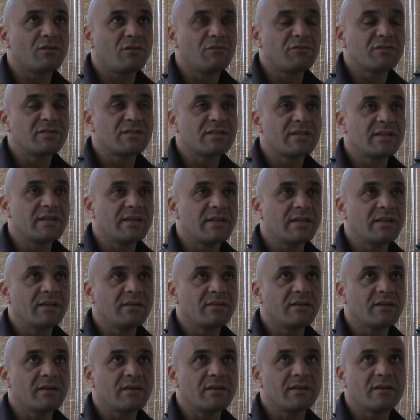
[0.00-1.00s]

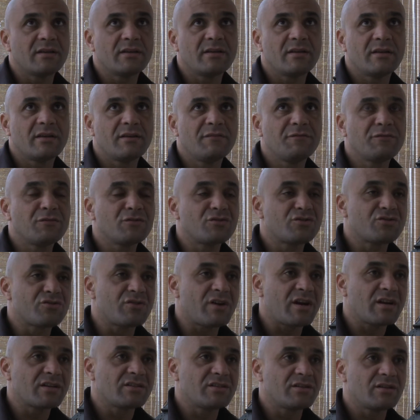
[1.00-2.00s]
Obviously, the
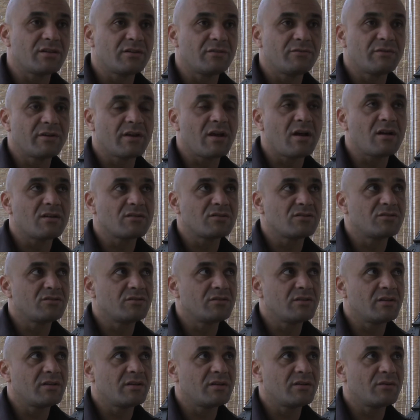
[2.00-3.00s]
infrastructure regards
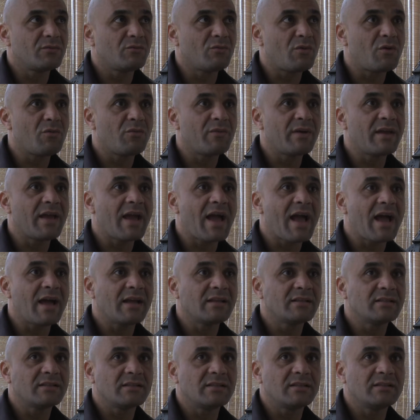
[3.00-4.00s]
to what we
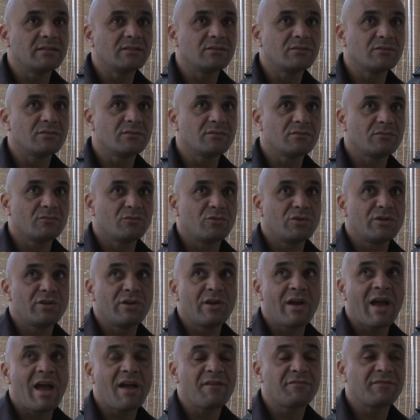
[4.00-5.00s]
had and what
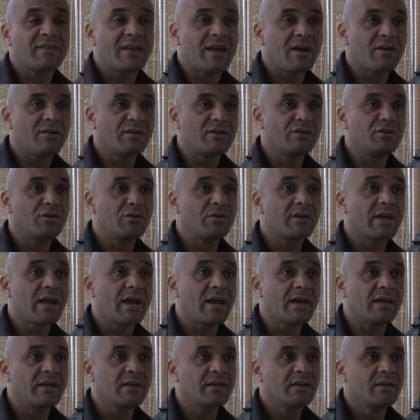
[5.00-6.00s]
you have now in
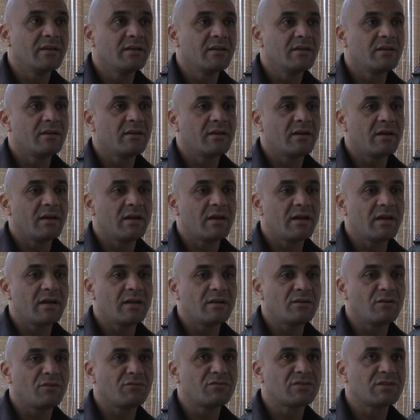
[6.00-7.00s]
UK,
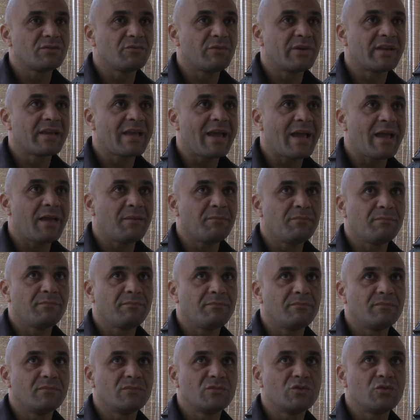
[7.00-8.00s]
and obviously we came
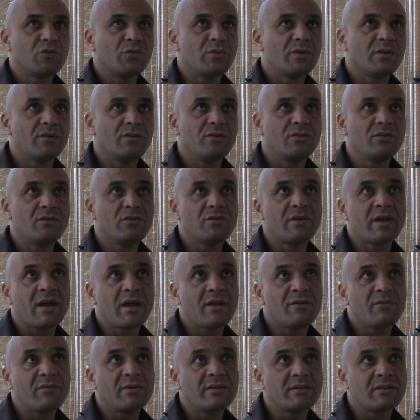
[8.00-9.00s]
to
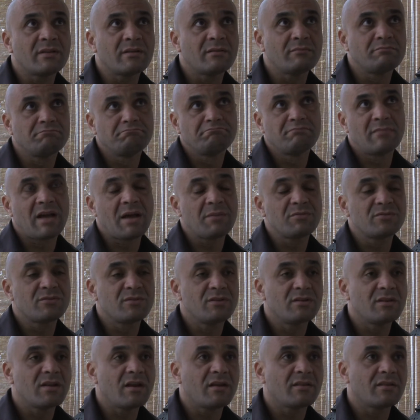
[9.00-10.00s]
UK with
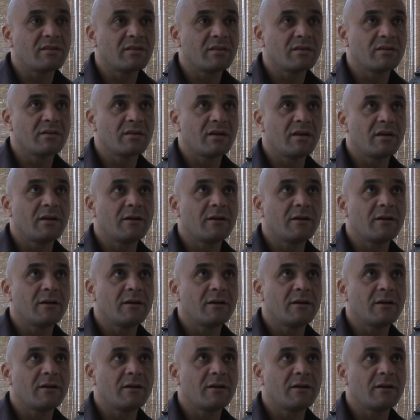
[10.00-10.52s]
absolutely nothing.